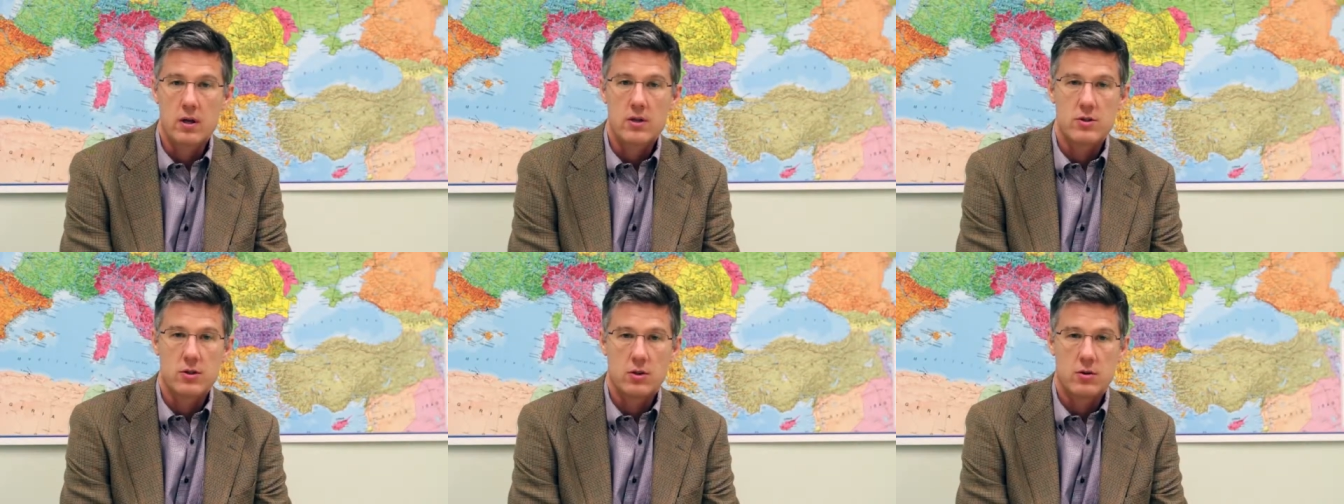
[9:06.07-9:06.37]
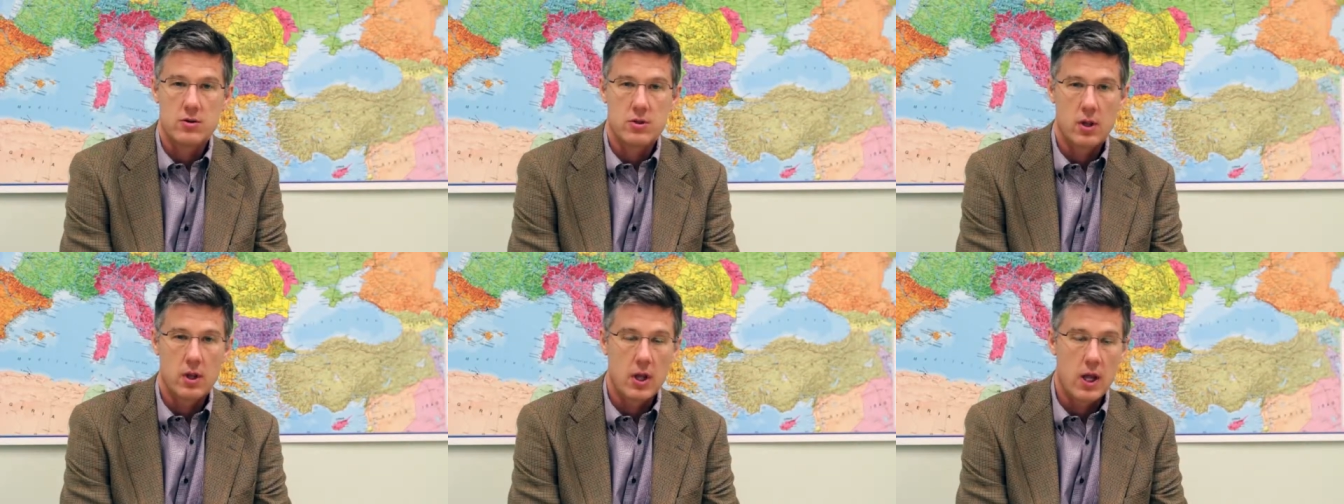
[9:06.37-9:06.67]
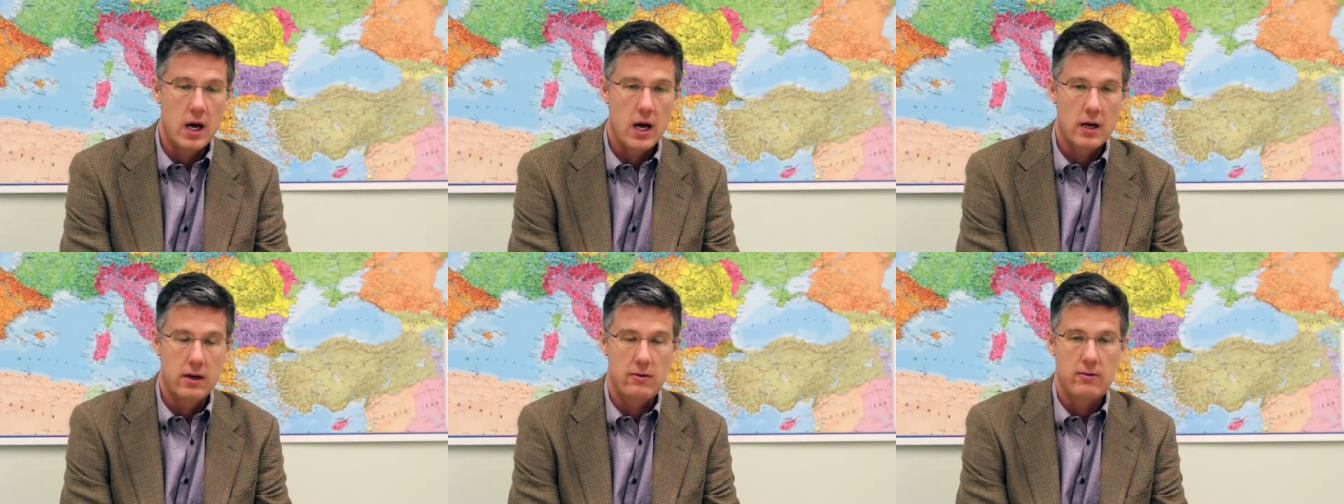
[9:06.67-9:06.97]
So there's a
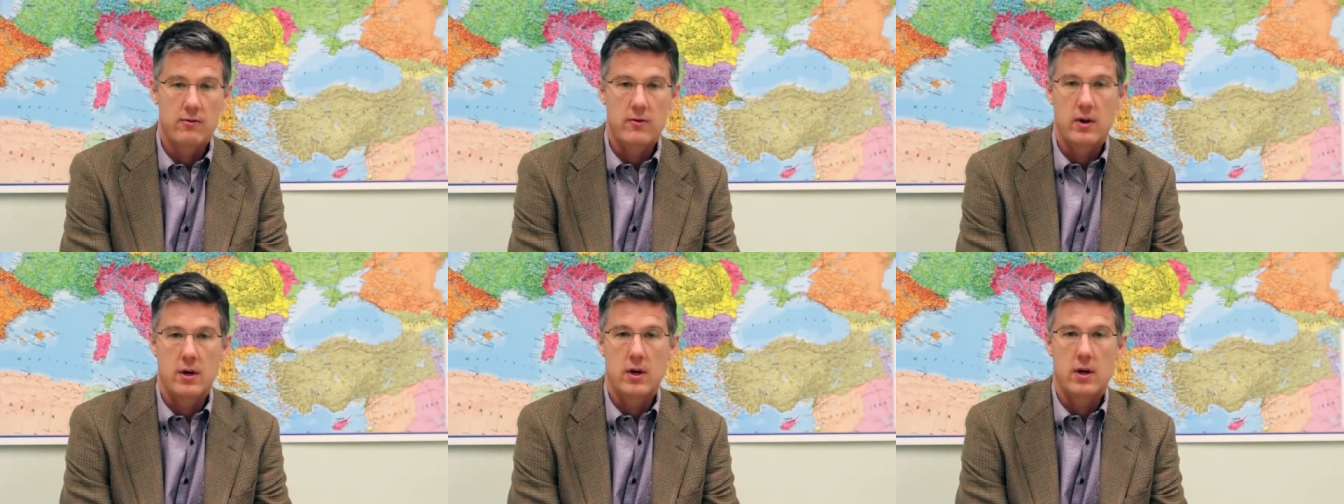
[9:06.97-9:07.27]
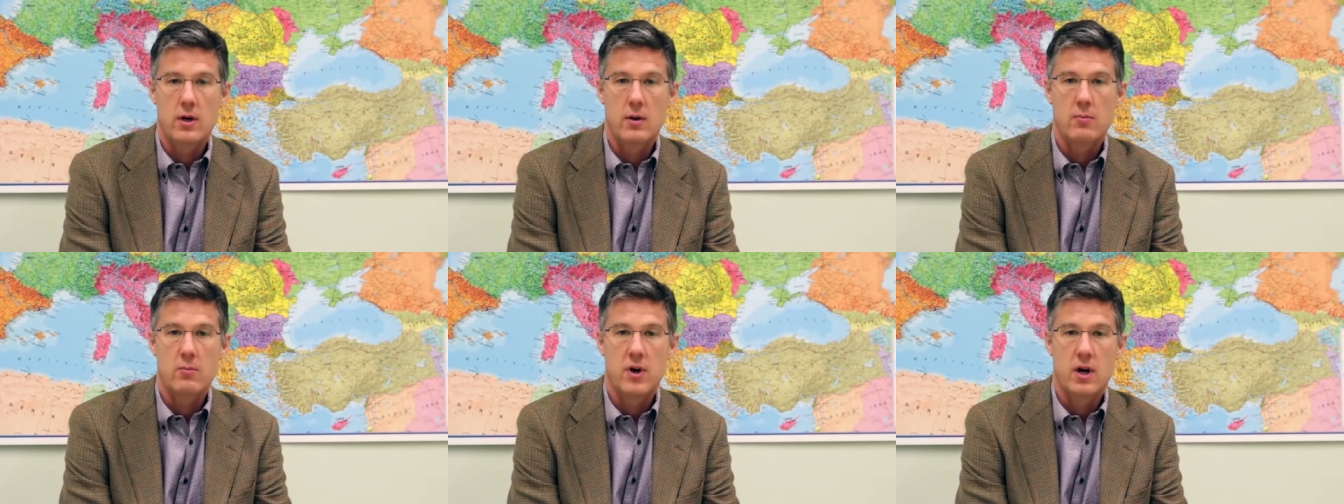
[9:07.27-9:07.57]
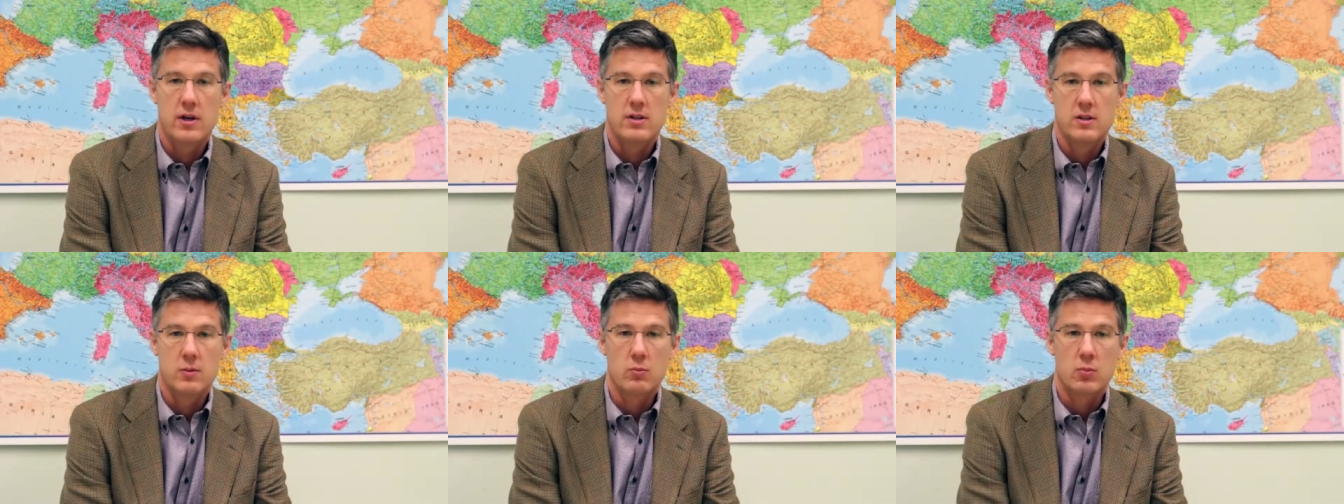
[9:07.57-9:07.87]
lot of
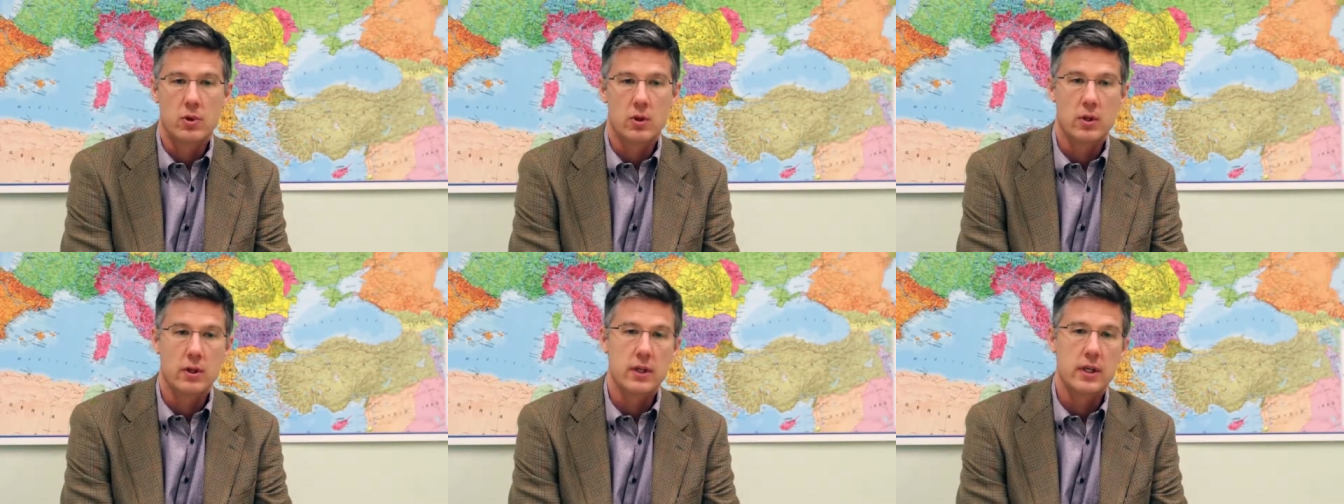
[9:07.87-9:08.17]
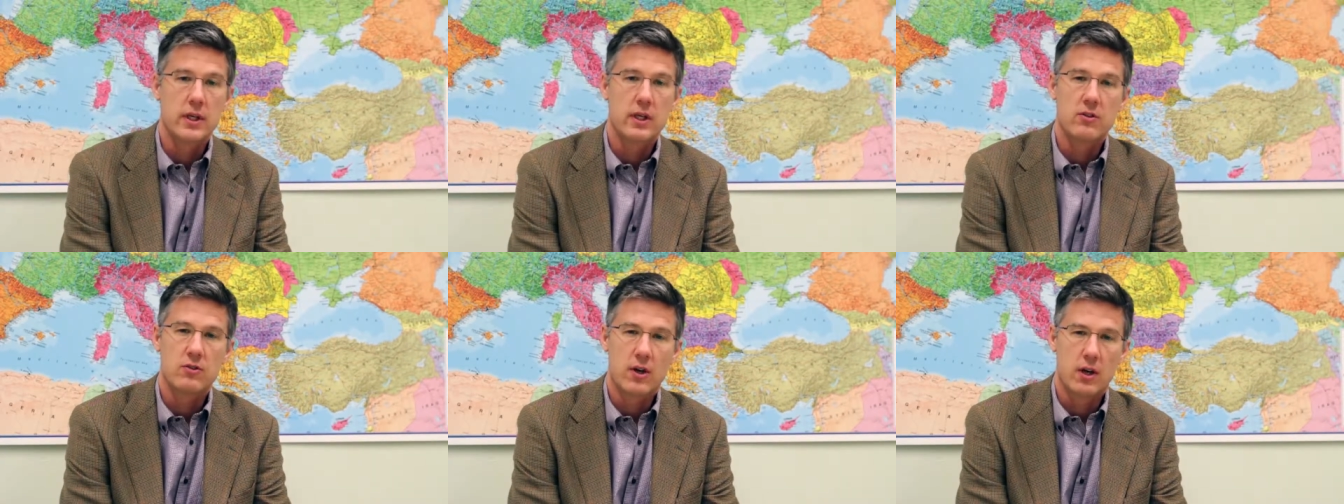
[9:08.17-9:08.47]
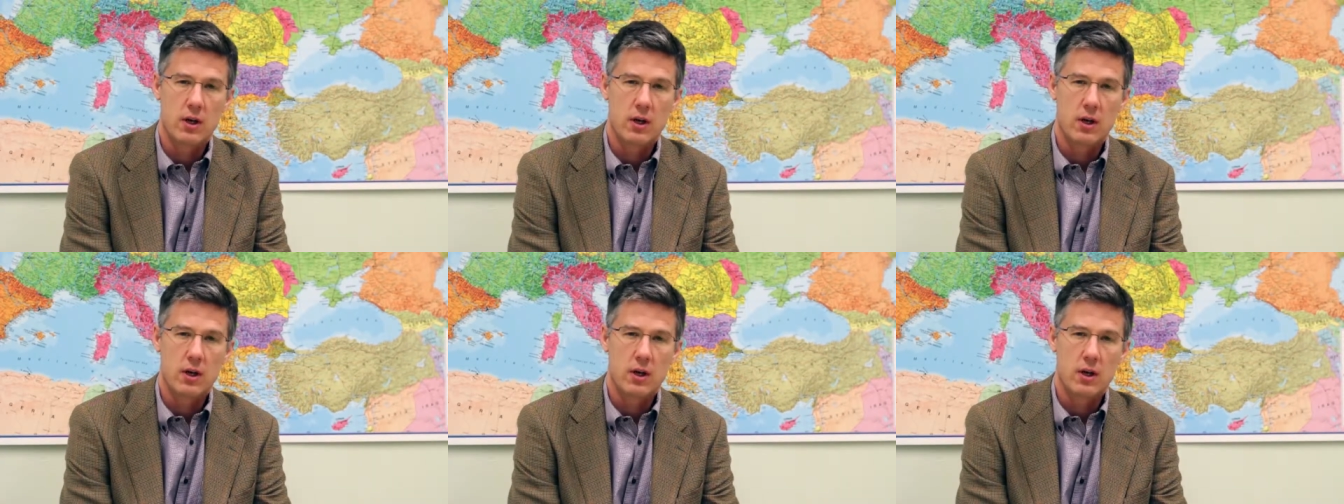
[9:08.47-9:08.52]
possibilities,